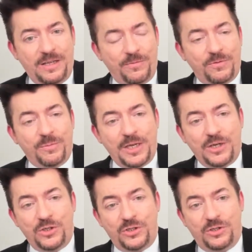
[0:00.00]

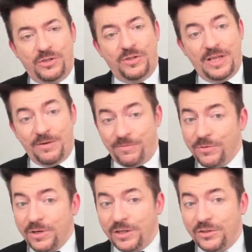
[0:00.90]
information, that
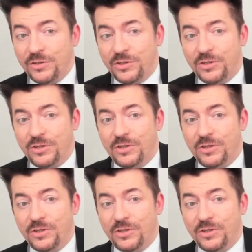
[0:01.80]
footage,